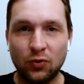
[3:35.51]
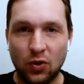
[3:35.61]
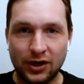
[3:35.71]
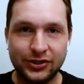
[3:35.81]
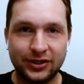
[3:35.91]

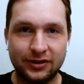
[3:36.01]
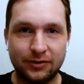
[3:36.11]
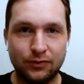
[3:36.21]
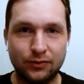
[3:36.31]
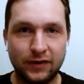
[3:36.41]

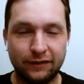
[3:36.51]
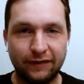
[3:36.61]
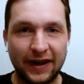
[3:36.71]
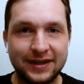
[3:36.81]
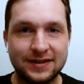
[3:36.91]
watching the
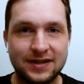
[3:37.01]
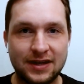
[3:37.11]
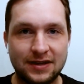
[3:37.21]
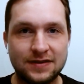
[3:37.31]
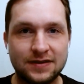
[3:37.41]
fight
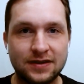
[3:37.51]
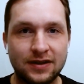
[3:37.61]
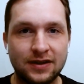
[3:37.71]
scenes